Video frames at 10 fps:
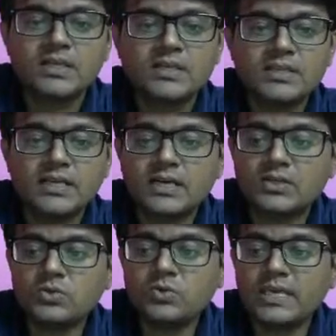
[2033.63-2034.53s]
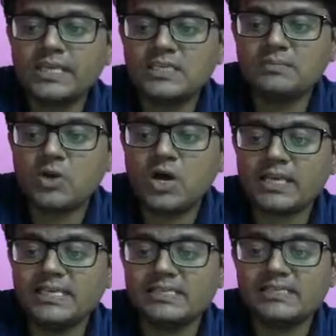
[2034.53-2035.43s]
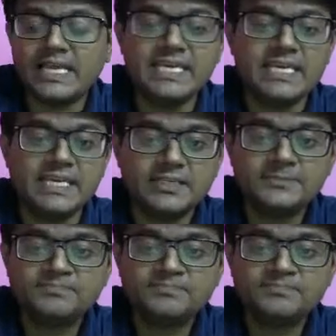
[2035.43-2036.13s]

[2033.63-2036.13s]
The 2 kg block is lying.